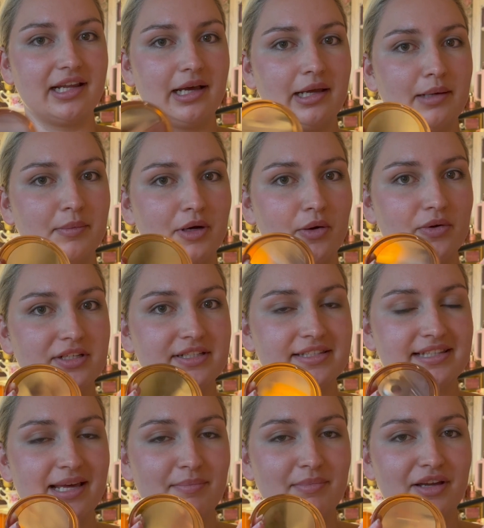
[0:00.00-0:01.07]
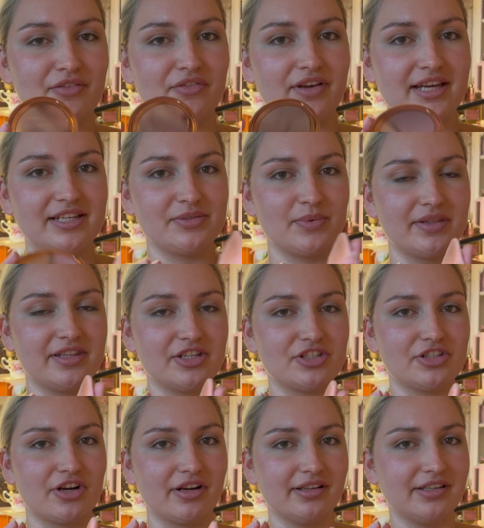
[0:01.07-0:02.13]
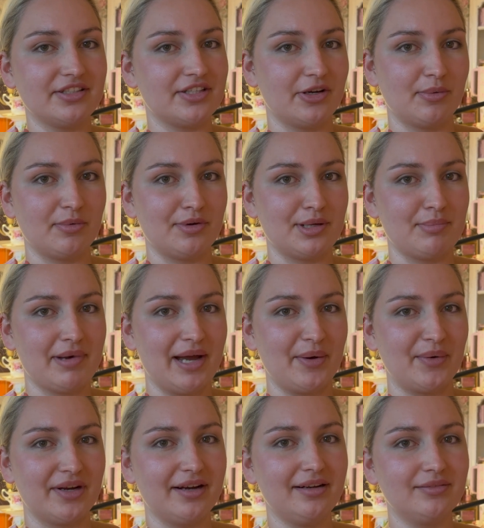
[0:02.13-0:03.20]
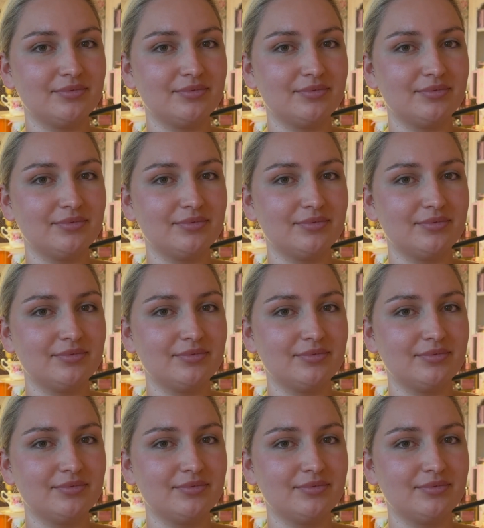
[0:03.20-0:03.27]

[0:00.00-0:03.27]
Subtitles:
I am going to set my face with this Charlotte Tilbury powder.